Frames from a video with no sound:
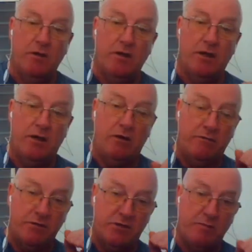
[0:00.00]
of a
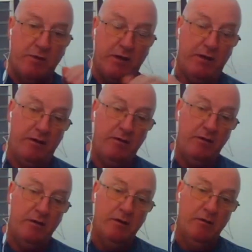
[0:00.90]
similar
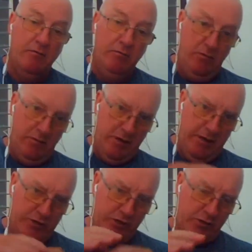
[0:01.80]

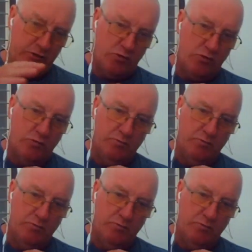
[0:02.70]
geological